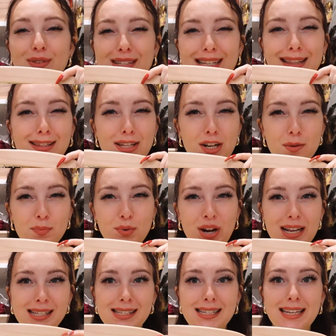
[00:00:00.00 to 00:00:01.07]
so it's a little
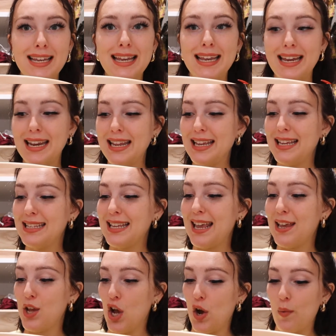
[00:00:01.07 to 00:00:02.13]
pricey. It is
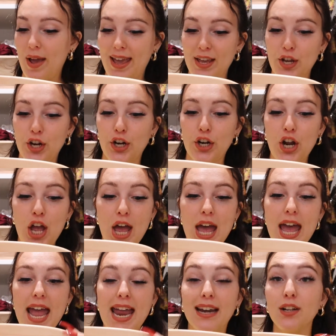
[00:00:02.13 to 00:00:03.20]
a coat hanger,
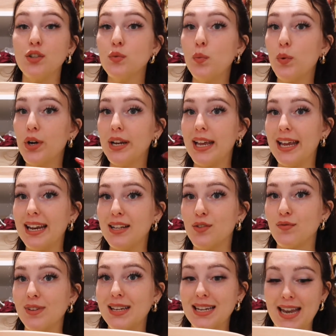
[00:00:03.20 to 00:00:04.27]
and it's wooden.
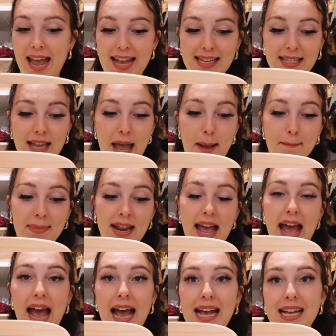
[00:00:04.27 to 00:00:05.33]
It's really nice, but it
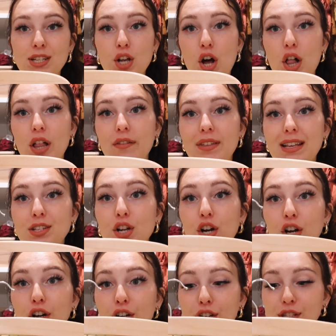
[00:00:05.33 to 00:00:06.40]
has all of these
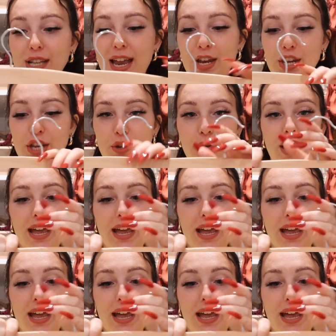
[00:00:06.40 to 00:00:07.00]
hooks, and you